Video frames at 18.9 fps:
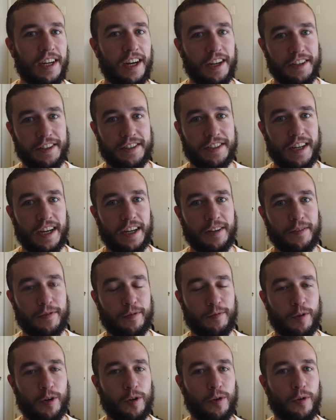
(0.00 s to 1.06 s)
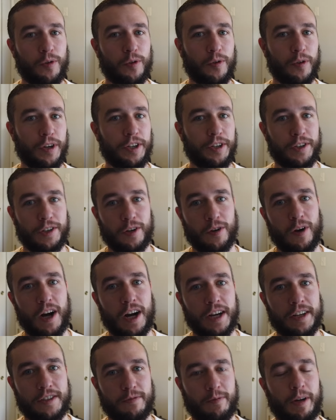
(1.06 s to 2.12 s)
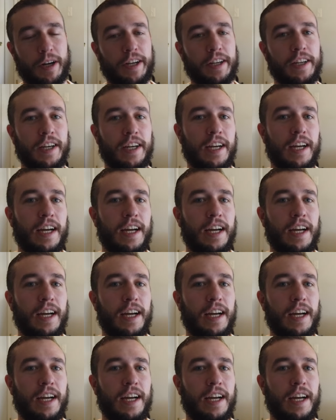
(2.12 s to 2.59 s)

on the side of the road or in your garage, right?